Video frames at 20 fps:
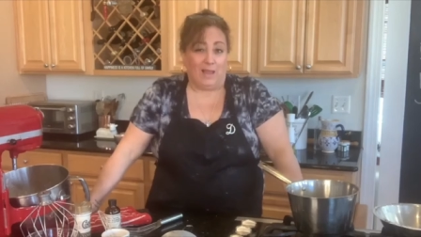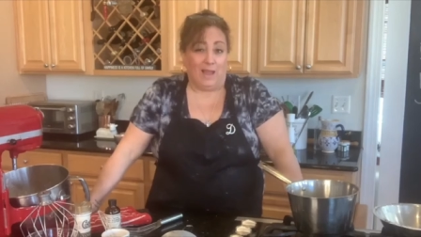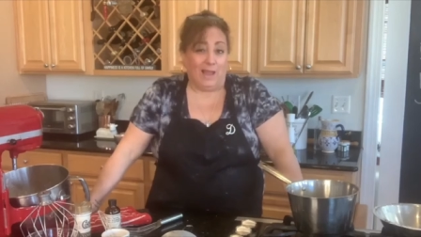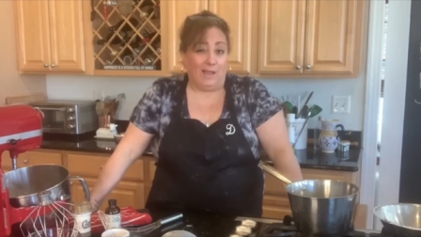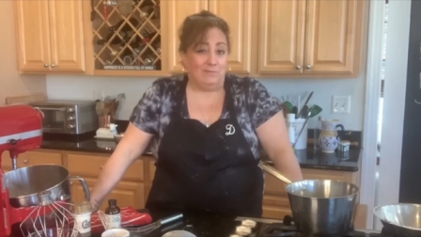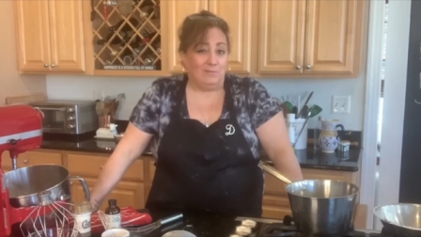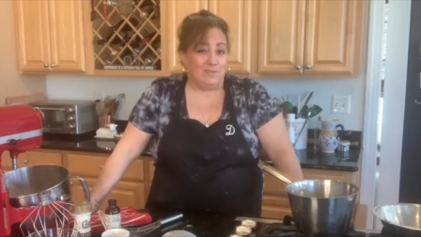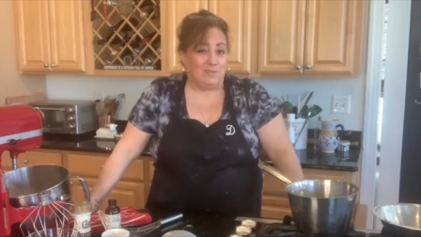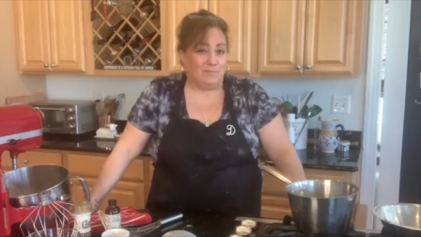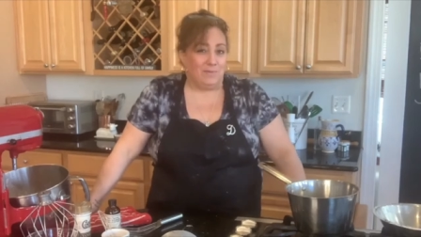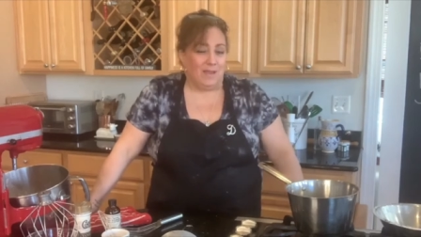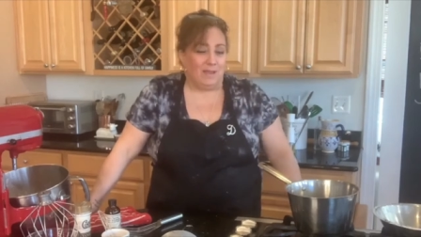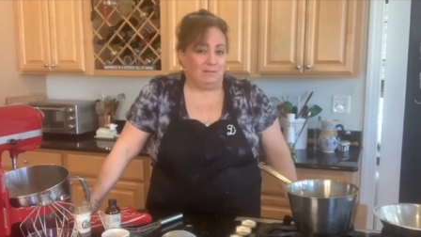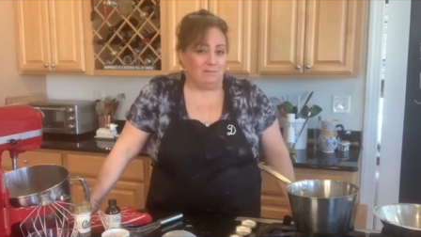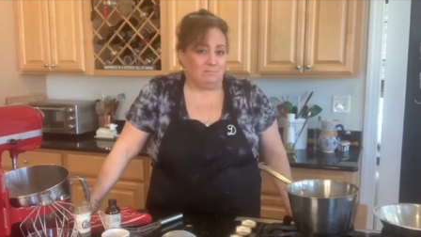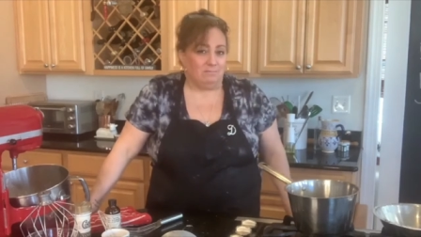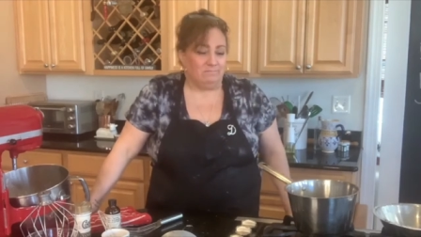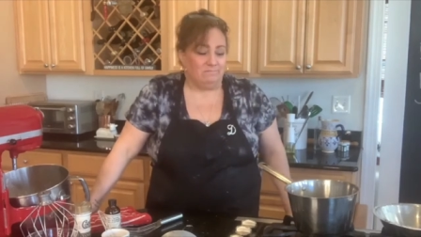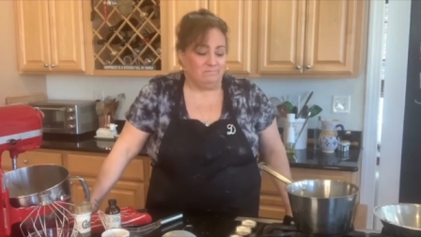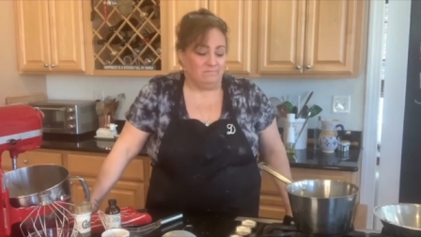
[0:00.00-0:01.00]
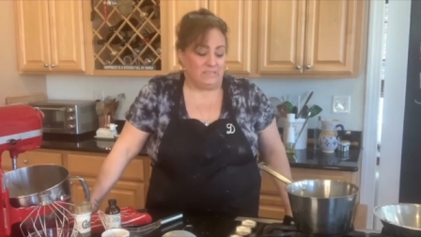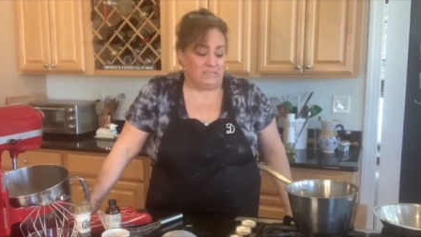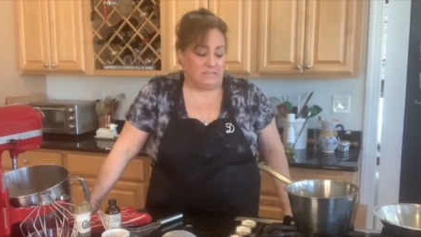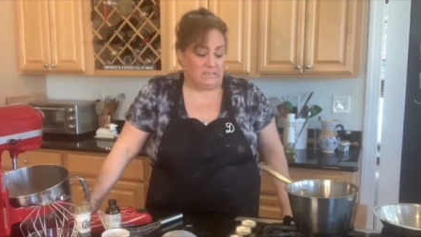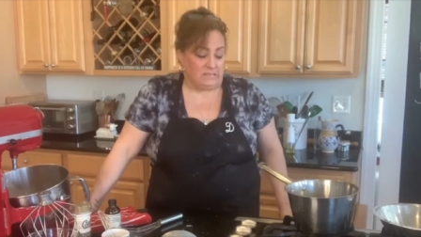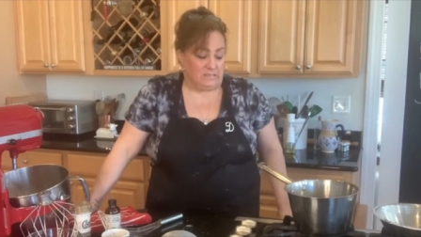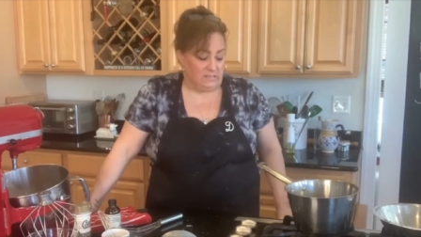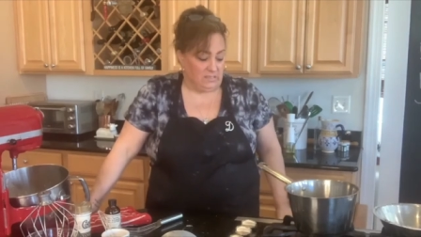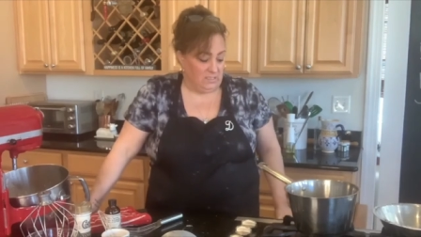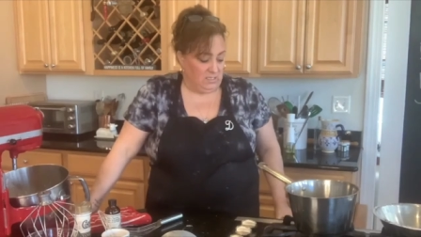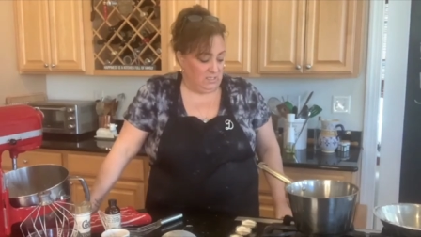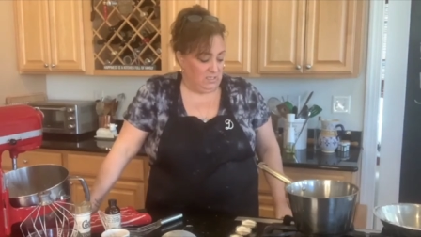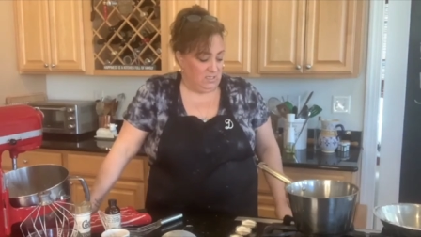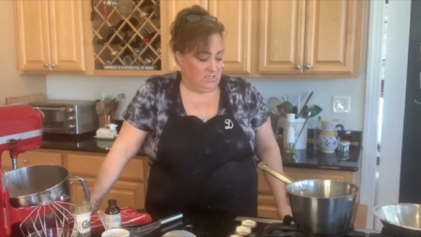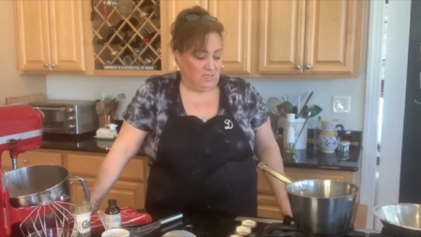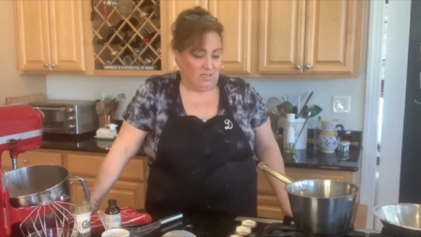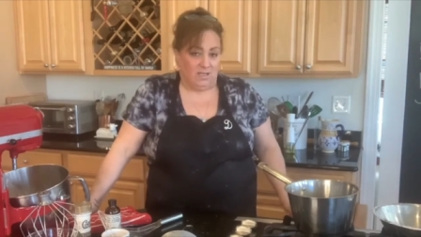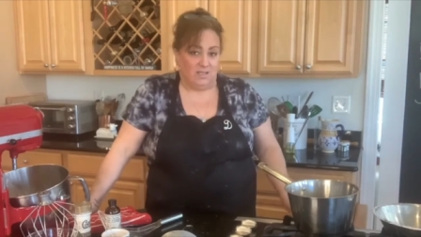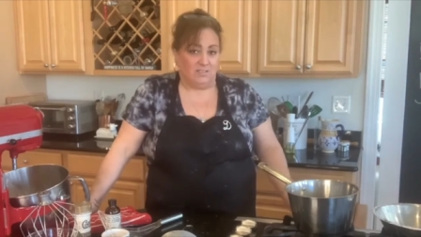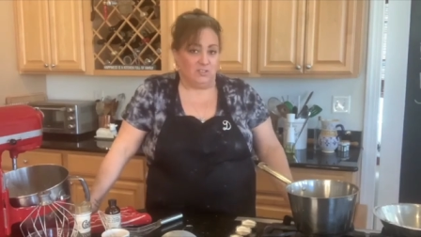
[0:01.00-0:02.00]
I was about
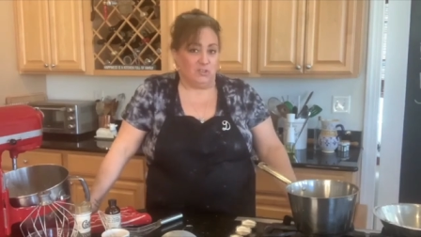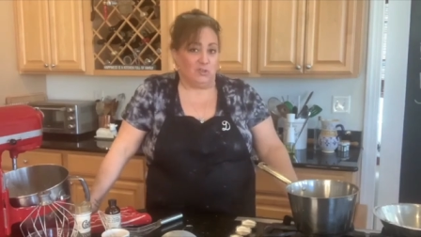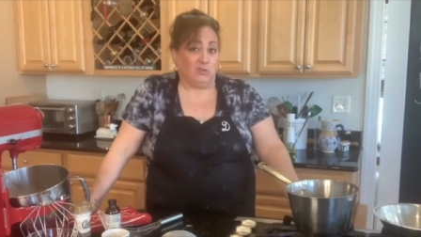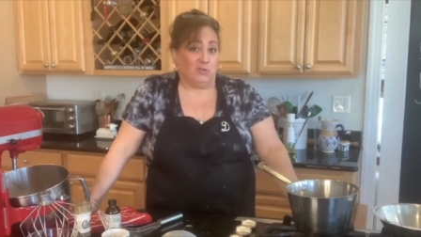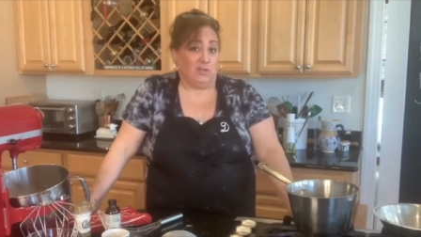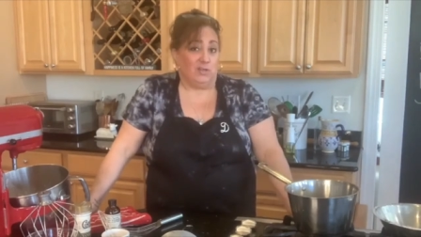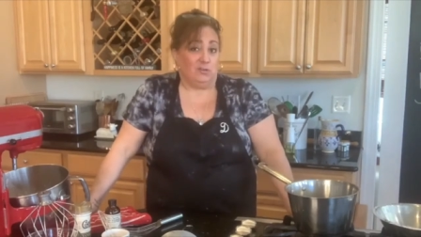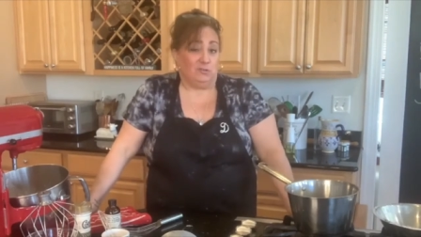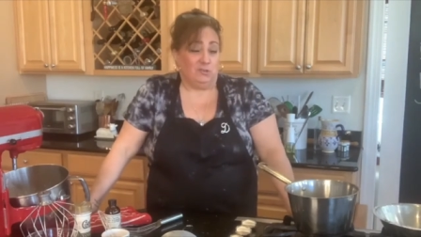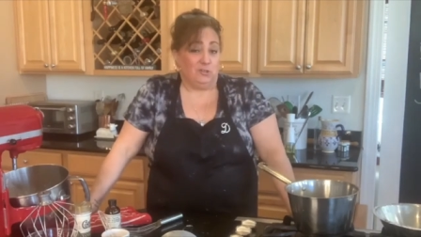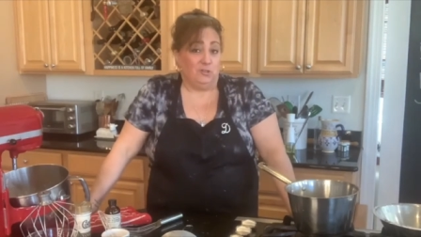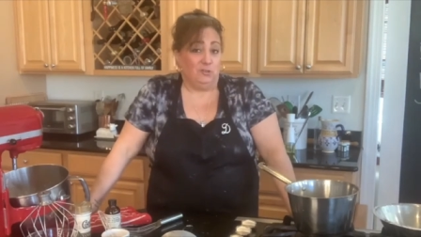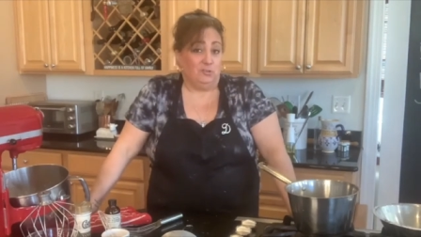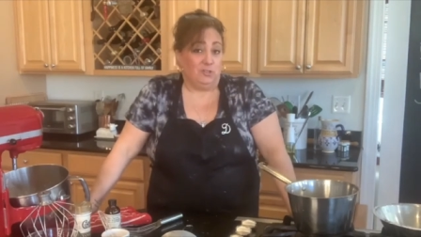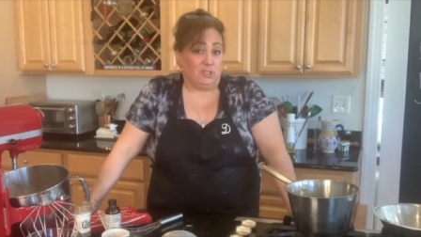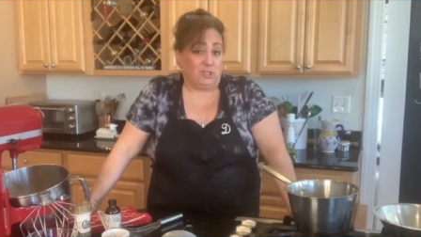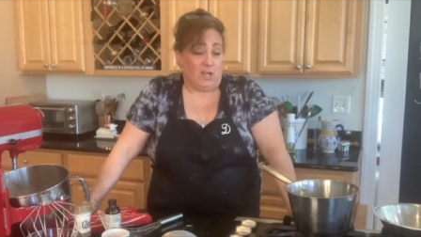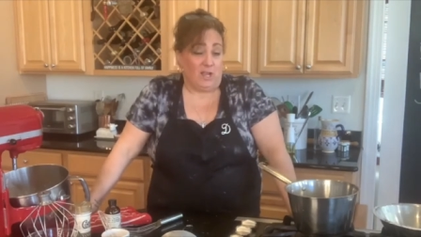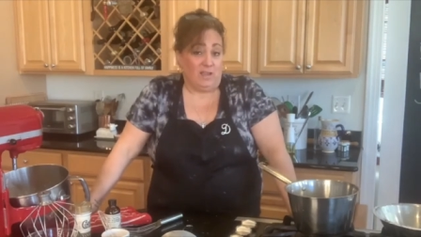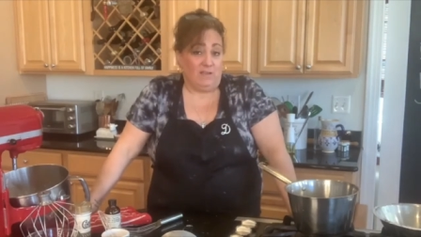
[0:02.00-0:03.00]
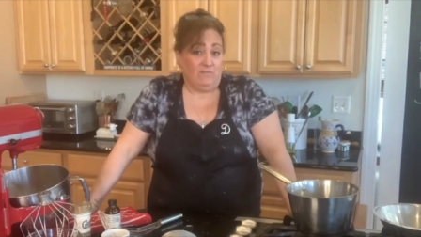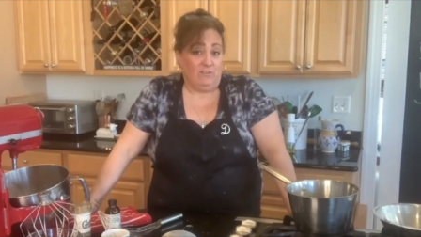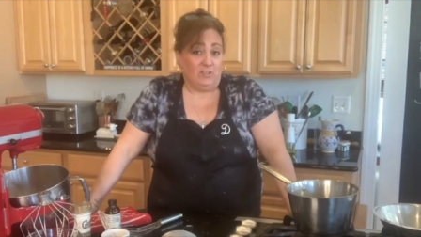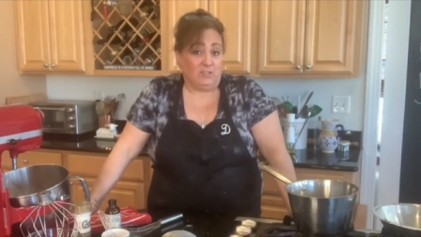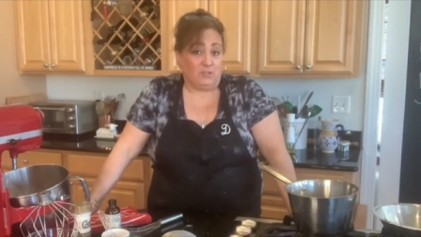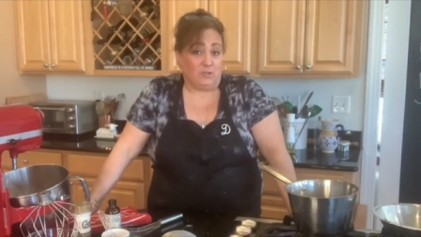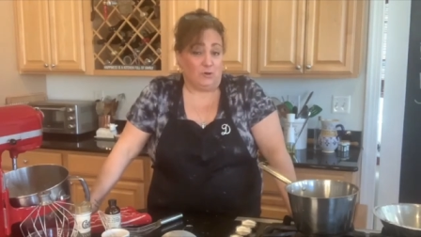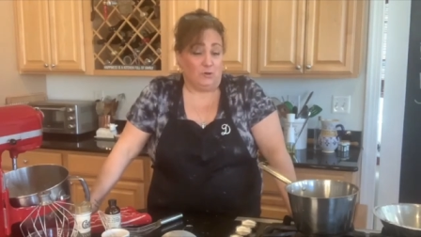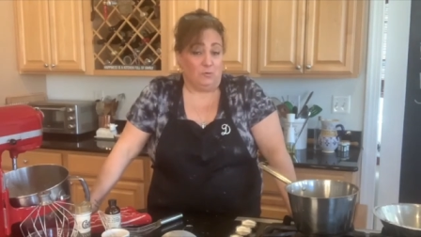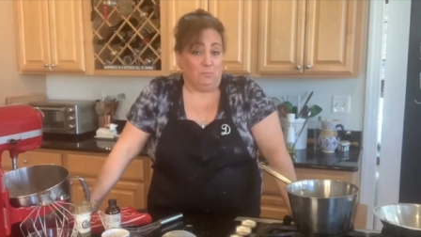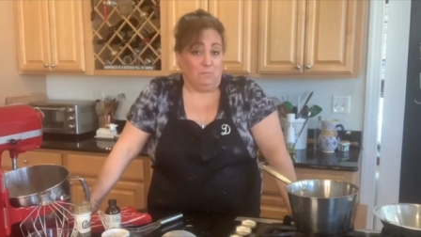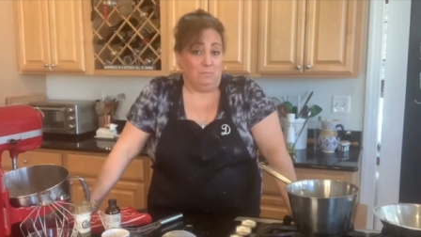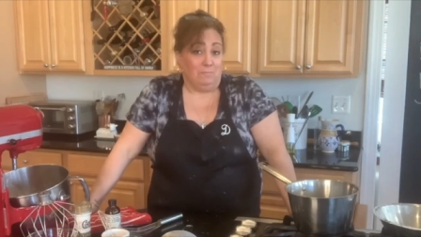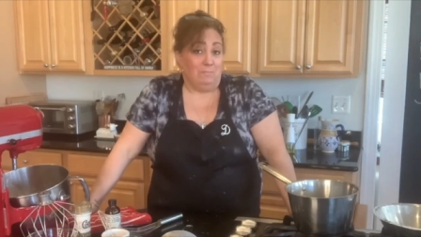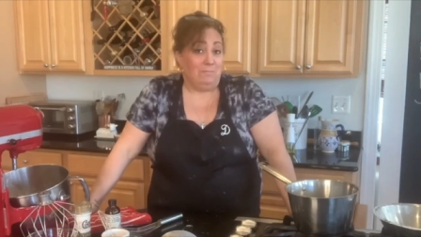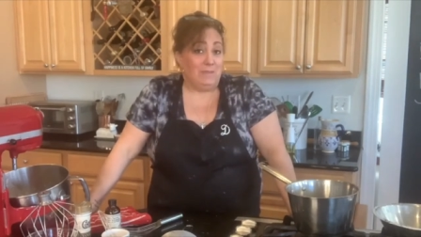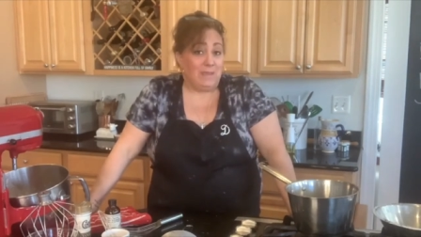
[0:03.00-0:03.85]
a degree or 2 shy of it, so